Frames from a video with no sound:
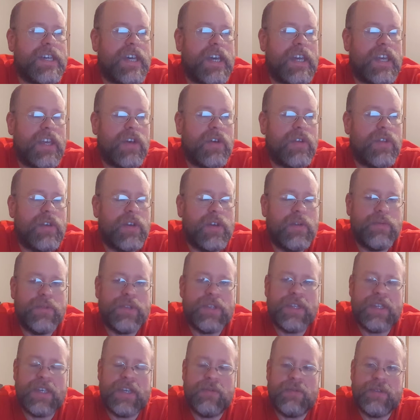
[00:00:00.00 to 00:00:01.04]
it
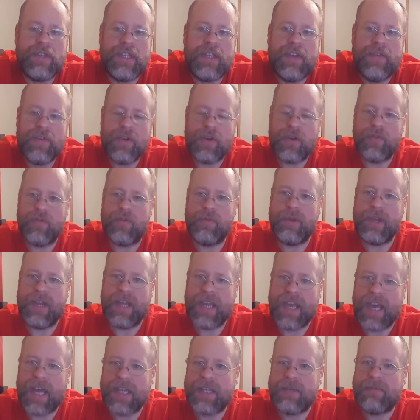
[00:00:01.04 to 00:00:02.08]
was difficult for me to
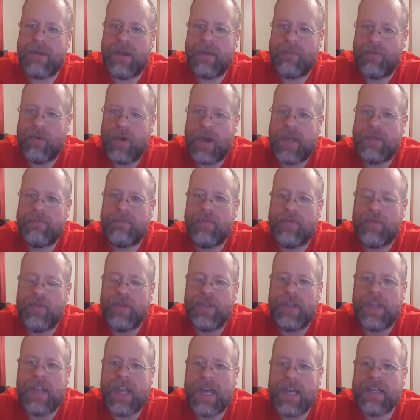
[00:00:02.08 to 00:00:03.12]
catch my breath before
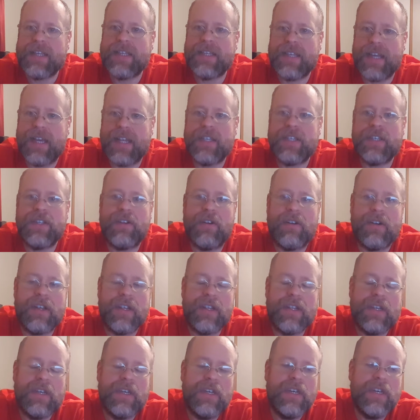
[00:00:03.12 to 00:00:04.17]
the next set
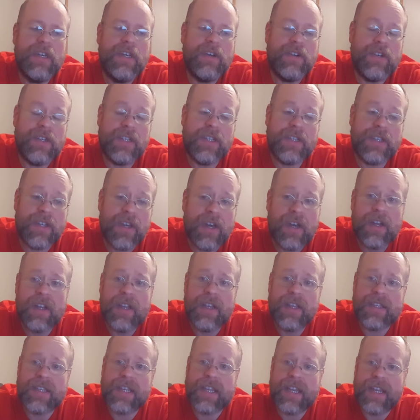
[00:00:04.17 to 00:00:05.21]
started, which is good,
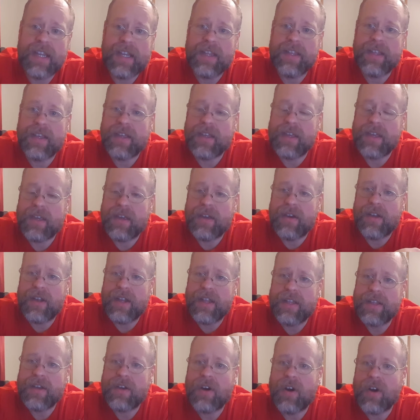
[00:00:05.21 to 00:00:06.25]
because I needed the
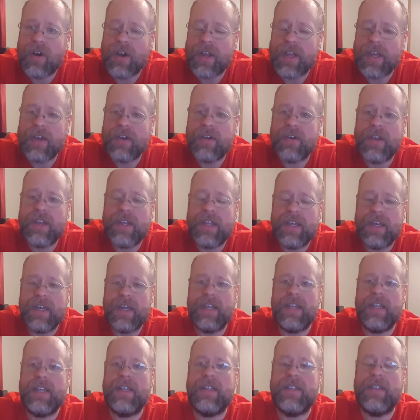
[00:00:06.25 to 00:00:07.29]
cardio. I need
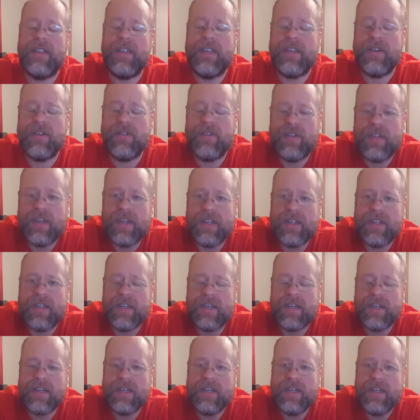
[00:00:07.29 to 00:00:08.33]

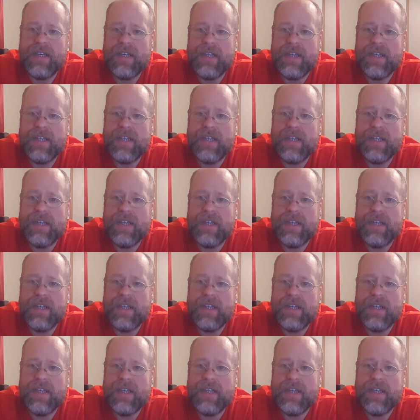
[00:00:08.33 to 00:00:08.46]
that